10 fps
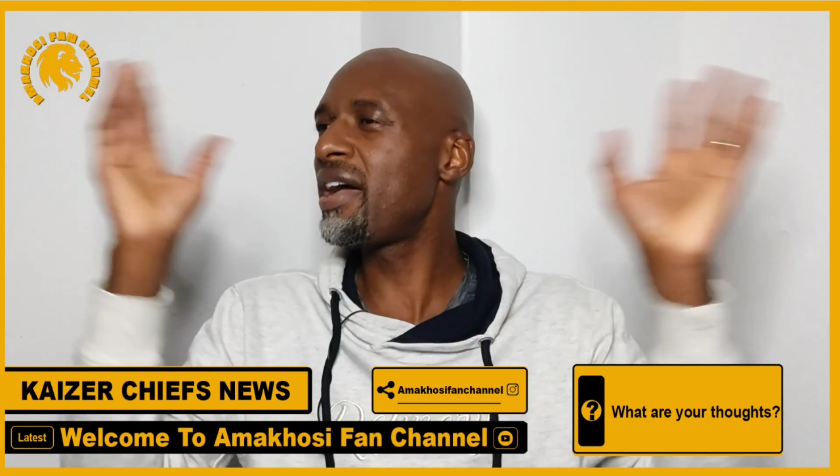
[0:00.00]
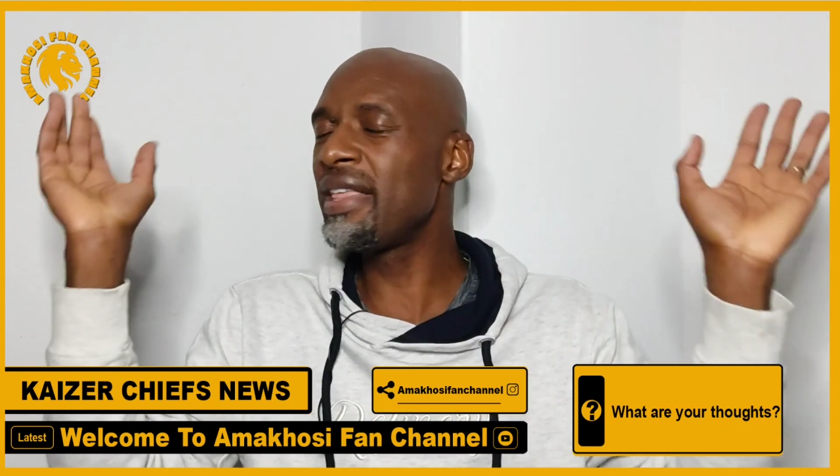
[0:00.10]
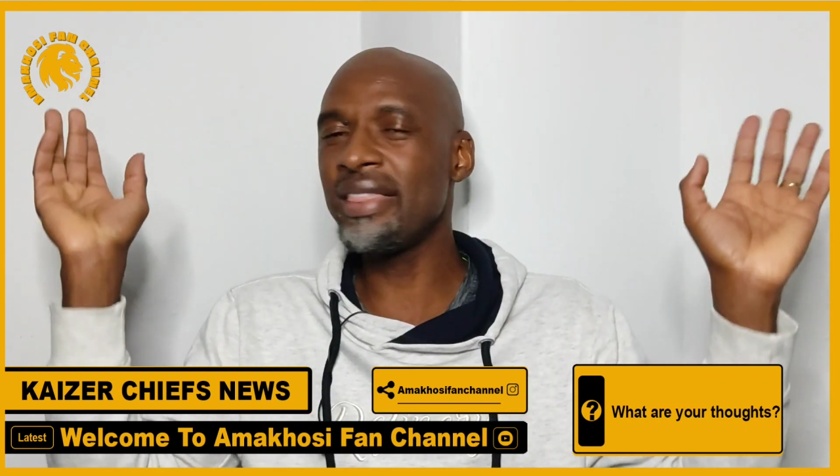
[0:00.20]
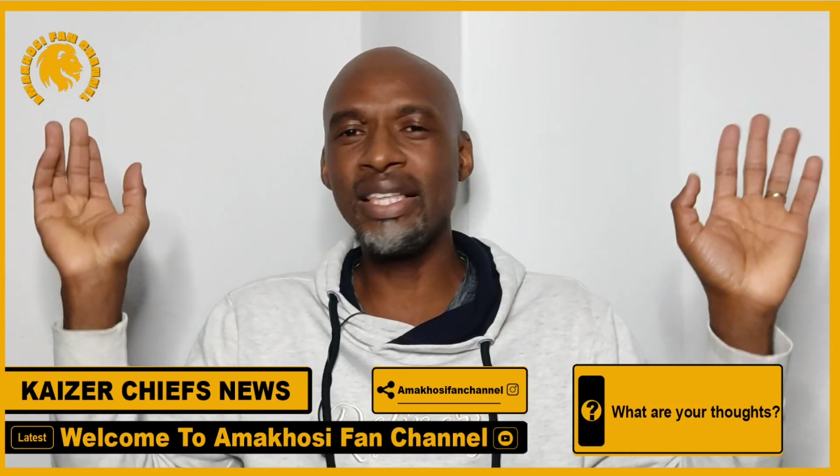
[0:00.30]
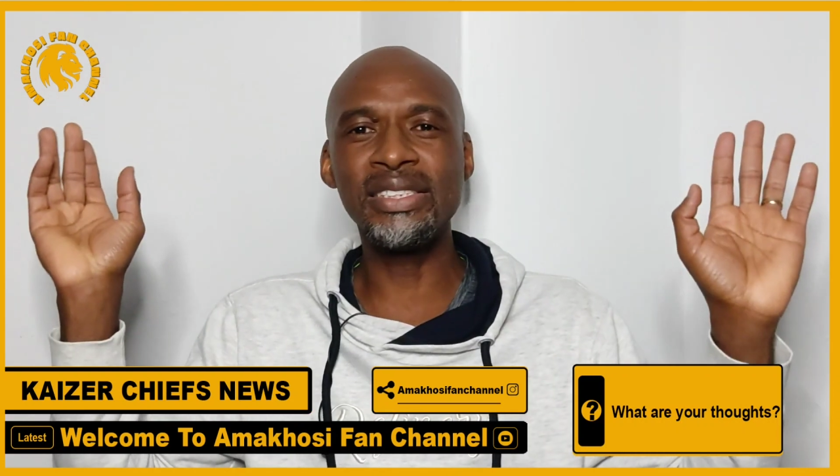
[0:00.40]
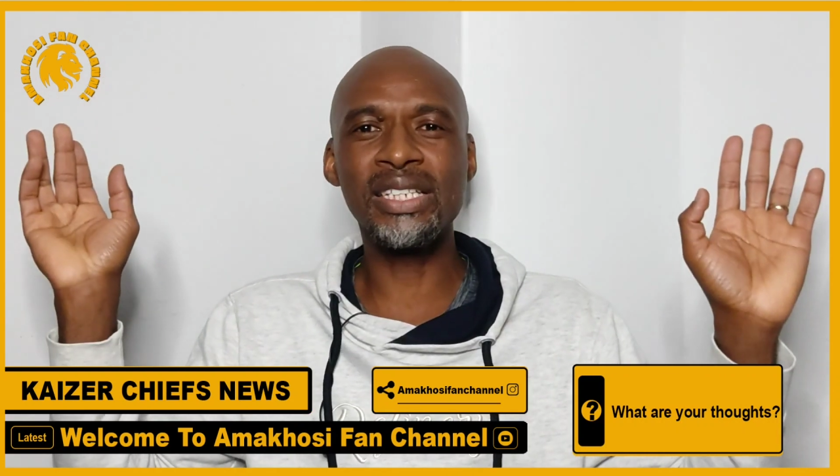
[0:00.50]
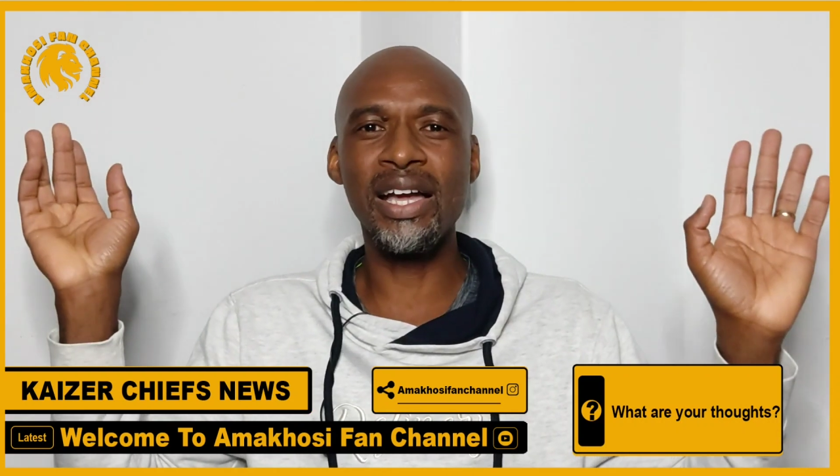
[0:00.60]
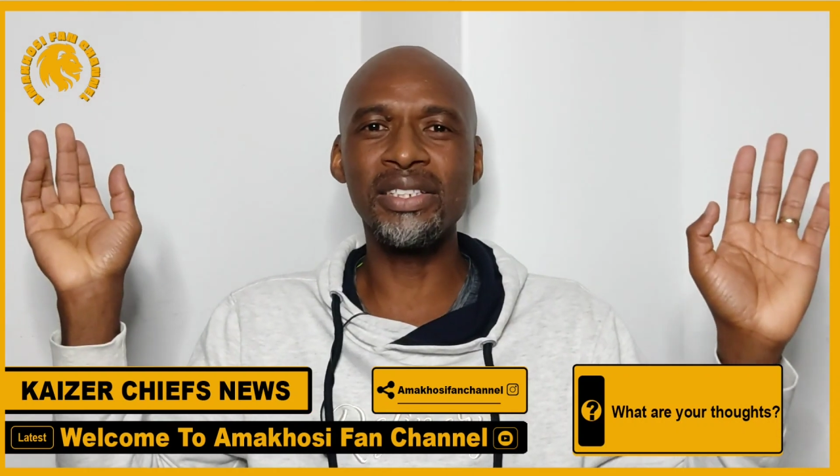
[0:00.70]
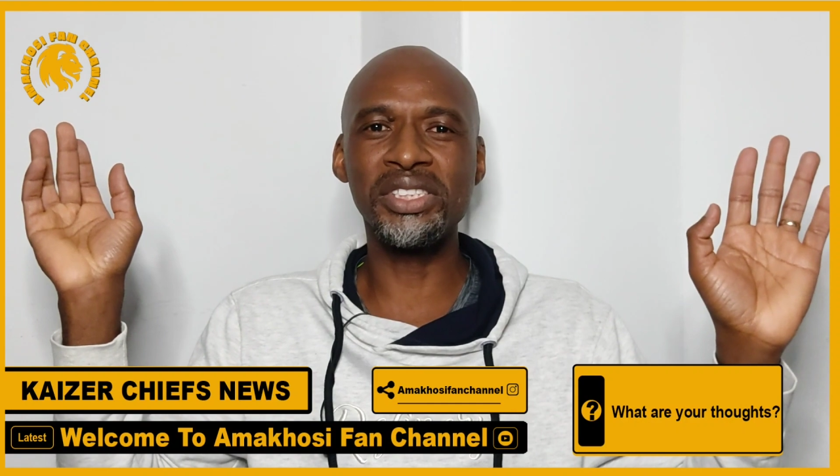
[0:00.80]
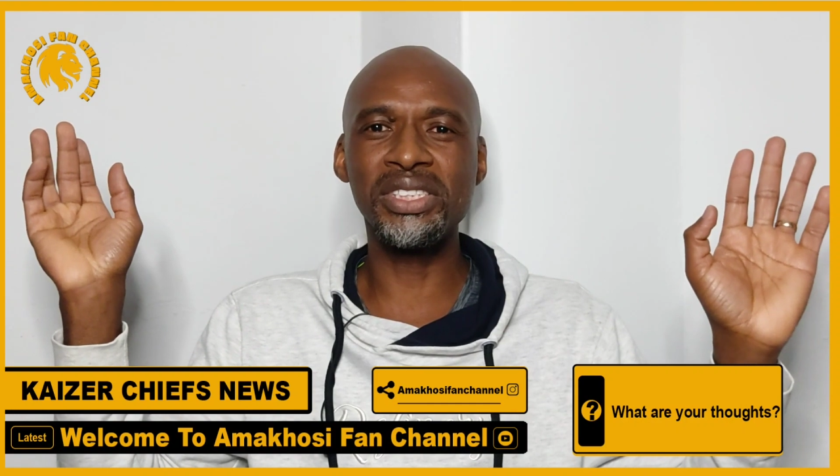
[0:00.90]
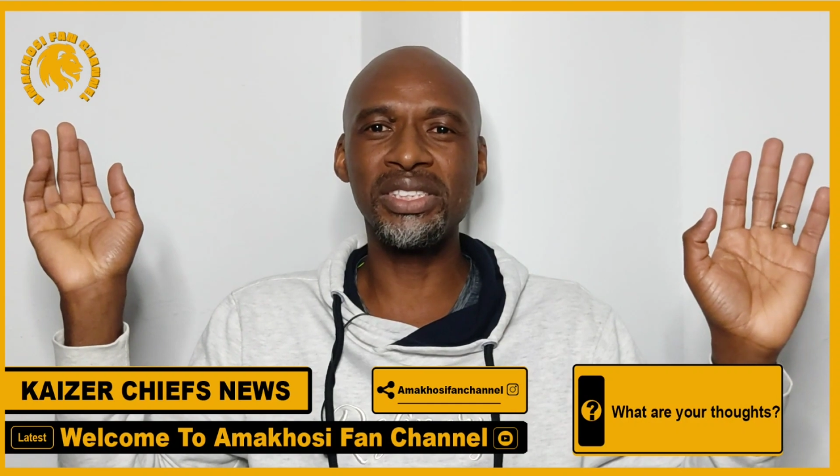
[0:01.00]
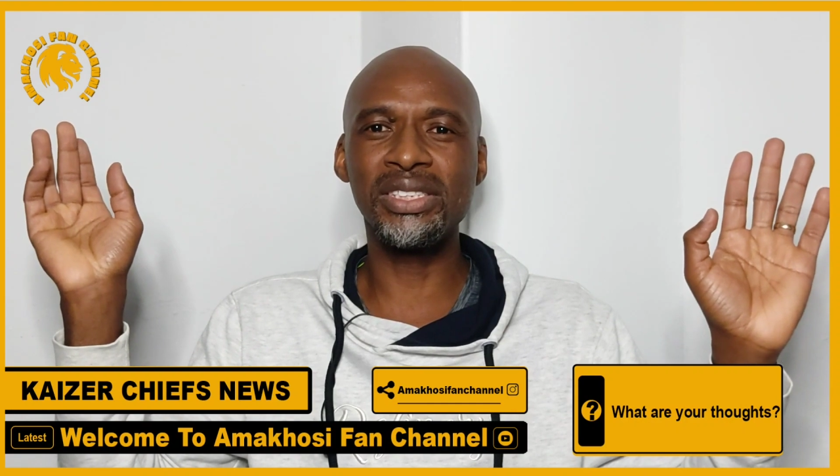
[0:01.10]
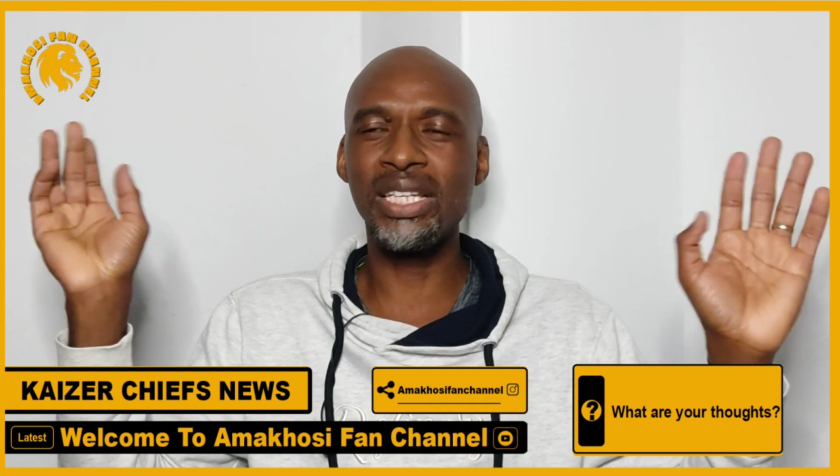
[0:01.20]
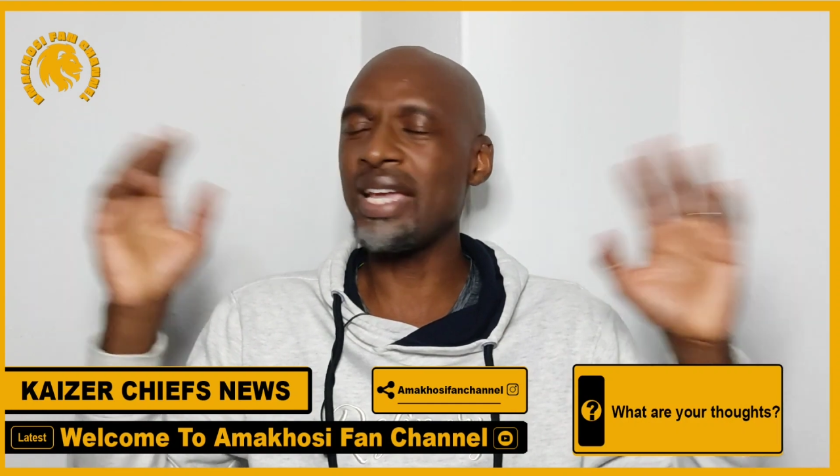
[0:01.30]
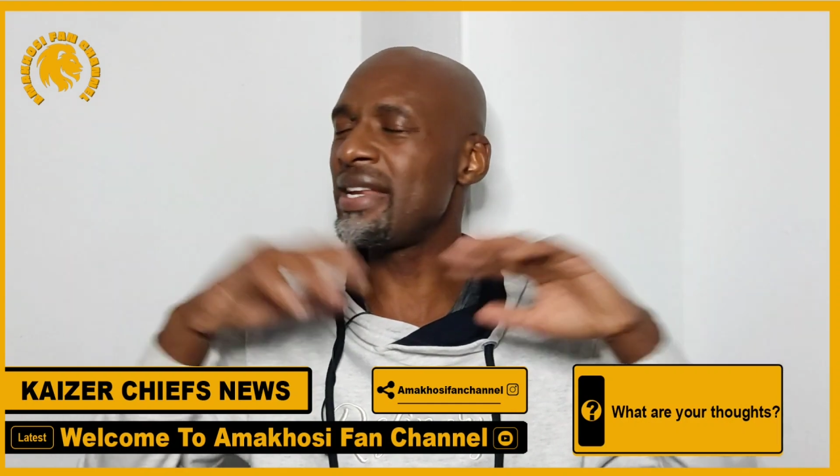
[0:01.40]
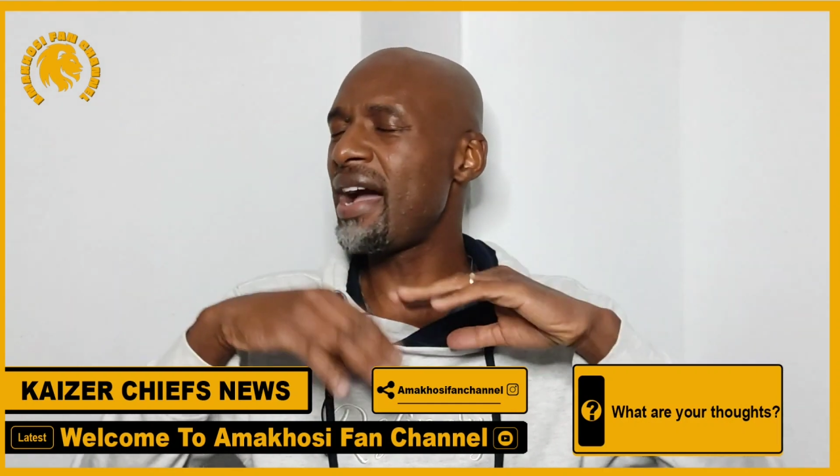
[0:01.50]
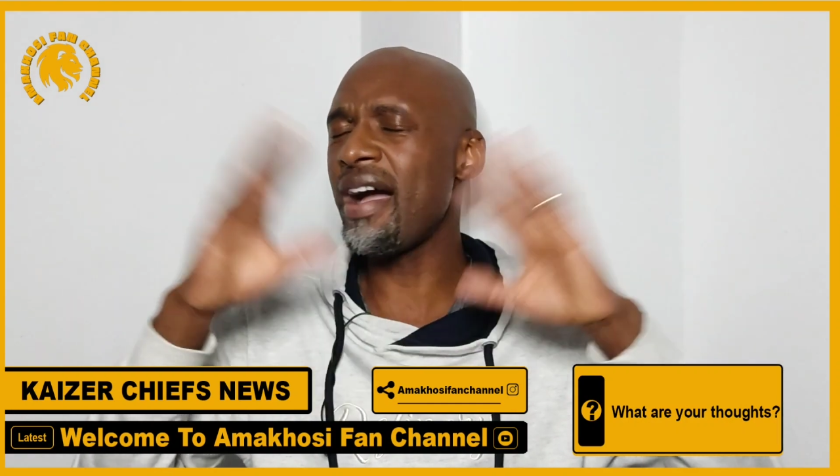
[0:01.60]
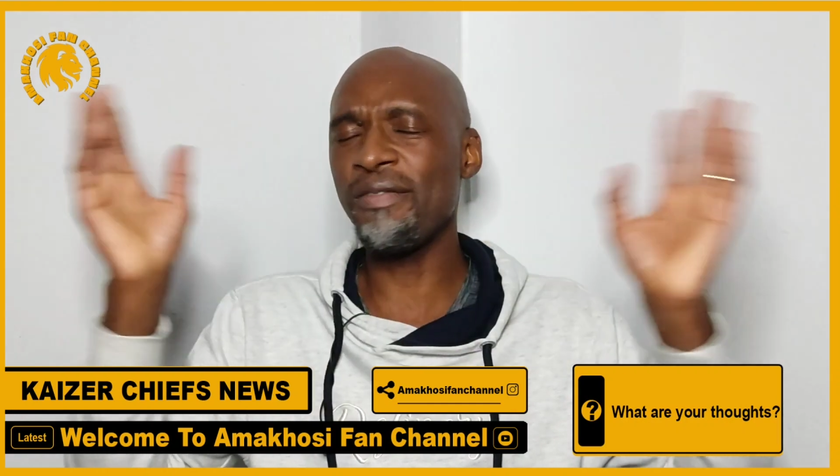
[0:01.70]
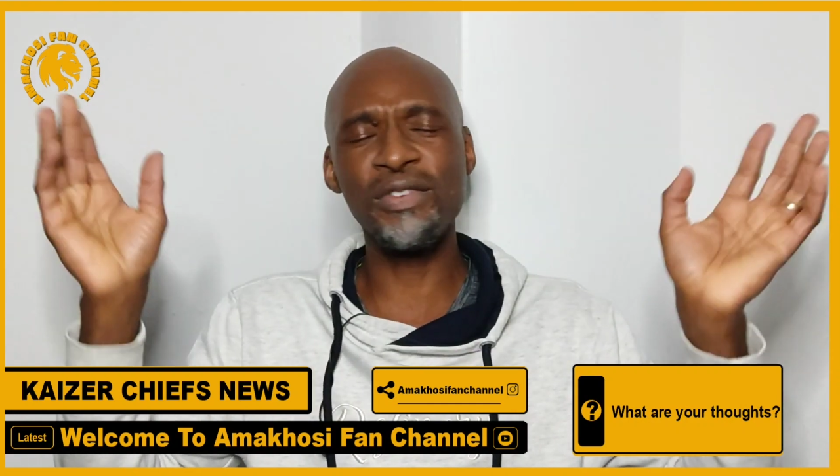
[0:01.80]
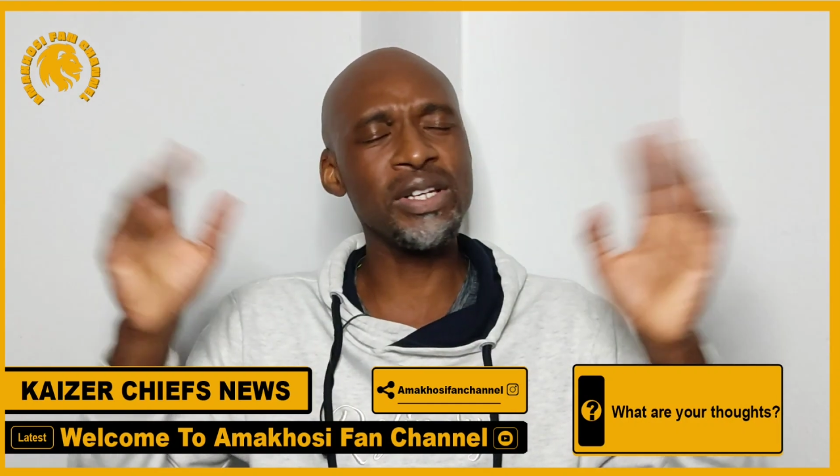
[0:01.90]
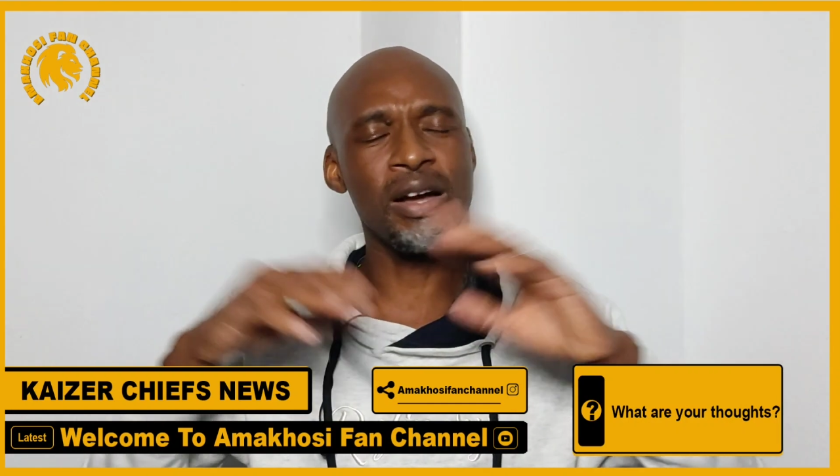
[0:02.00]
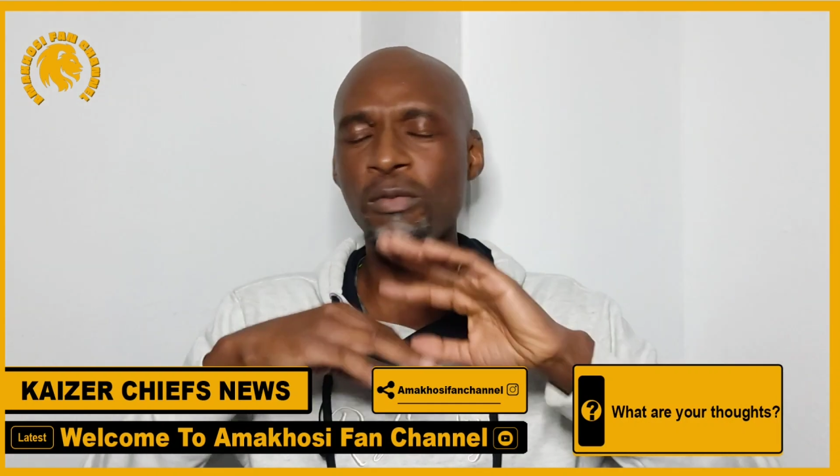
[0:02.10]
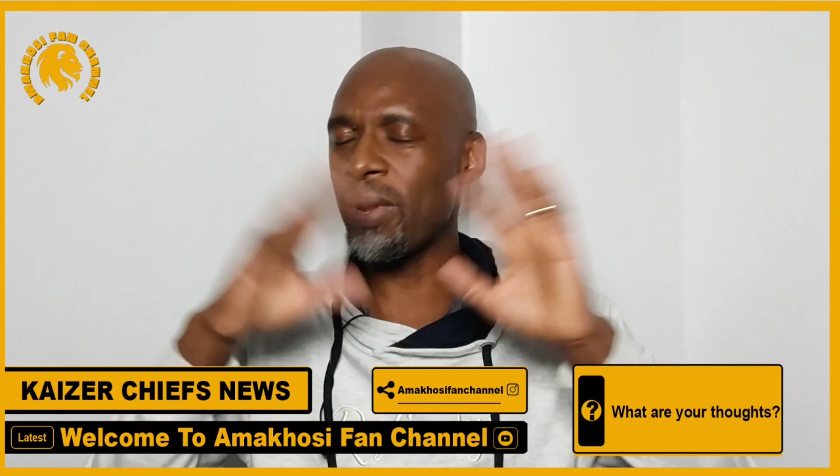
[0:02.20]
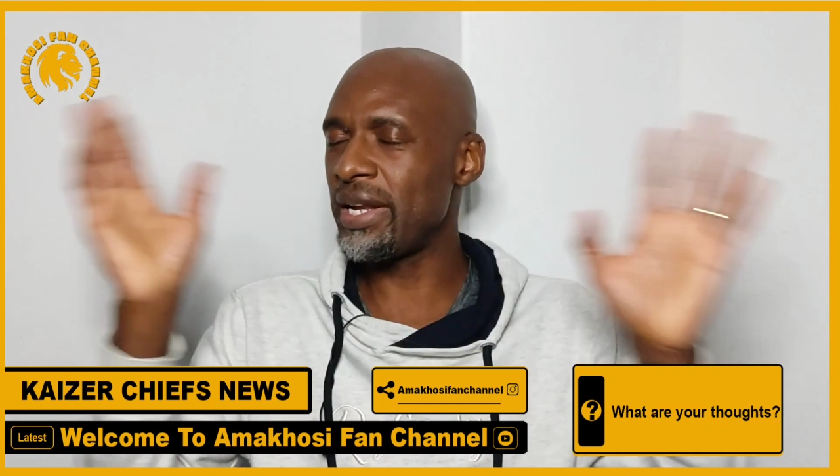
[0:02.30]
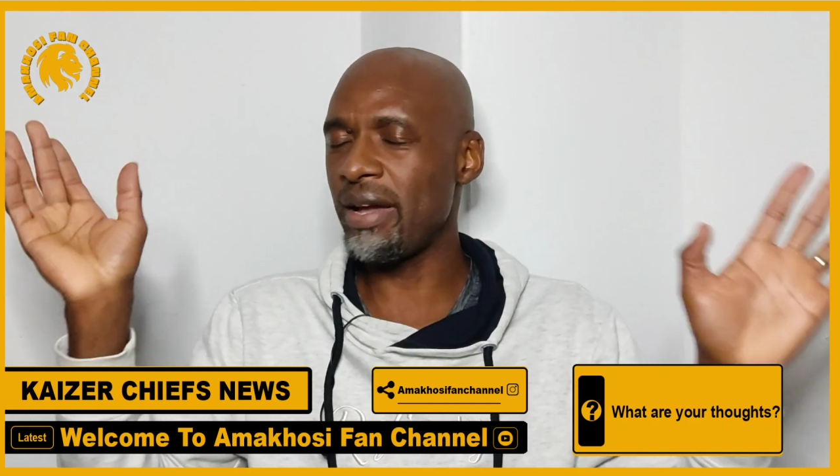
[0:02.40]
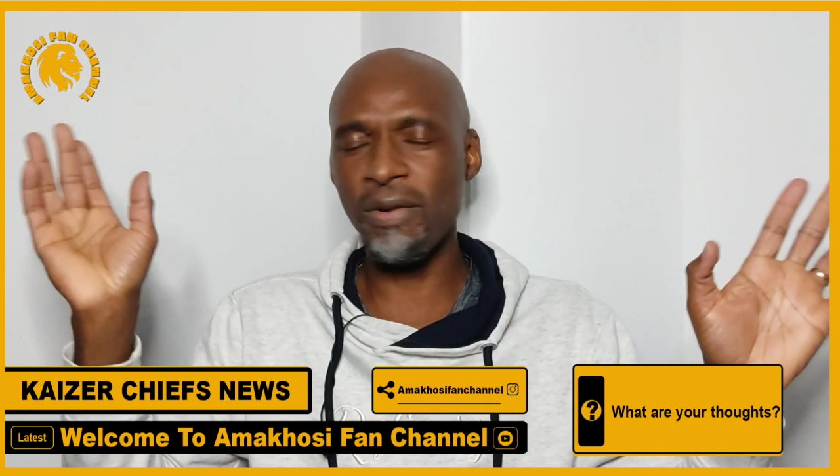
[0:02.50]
in these countries, in Africa, where,